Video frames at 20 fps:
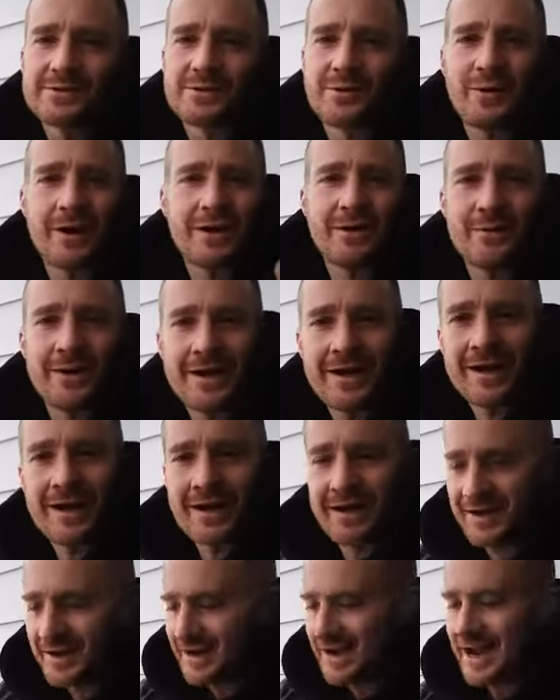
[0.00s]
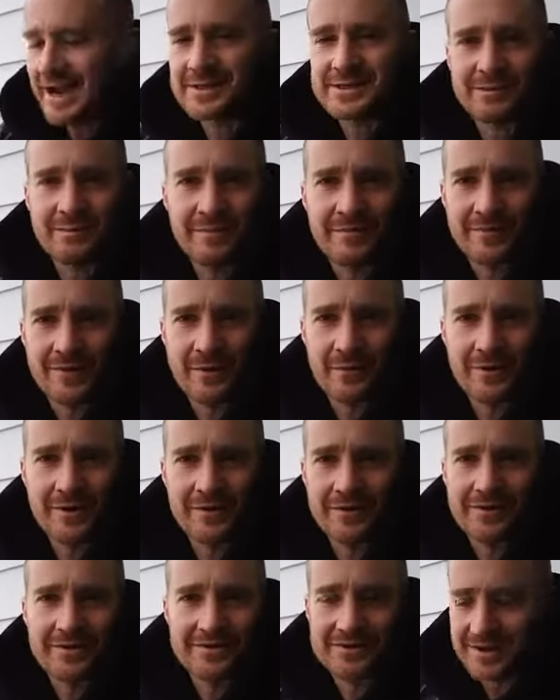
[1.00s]
So anyway, I, I, asked him if they're
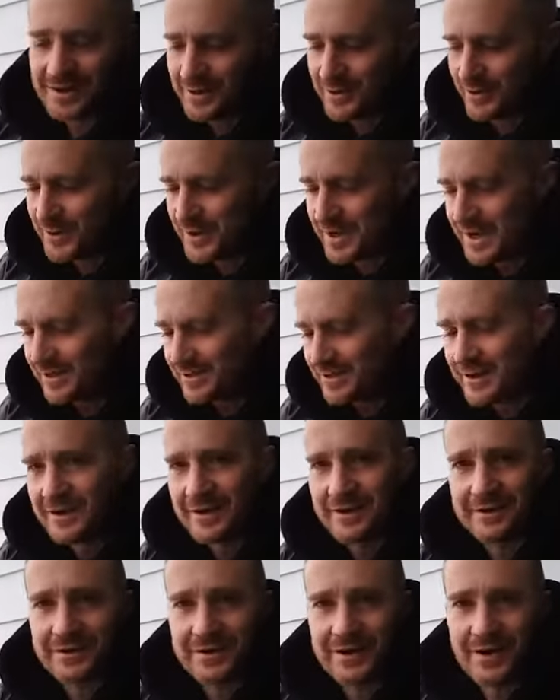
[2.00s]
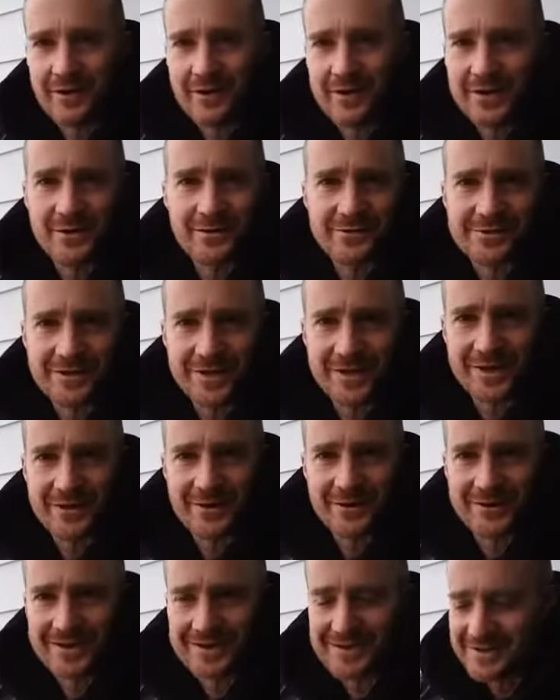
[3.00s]
real, and he's like, "Oh yeah, they they already know
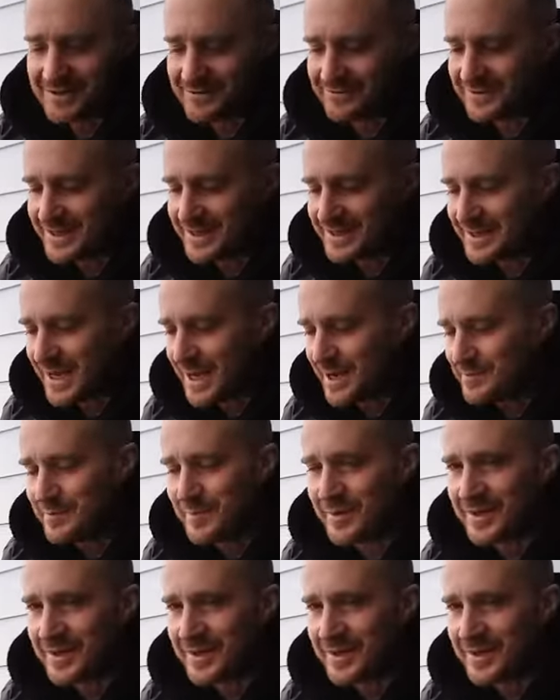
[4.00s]
security and stuff like that."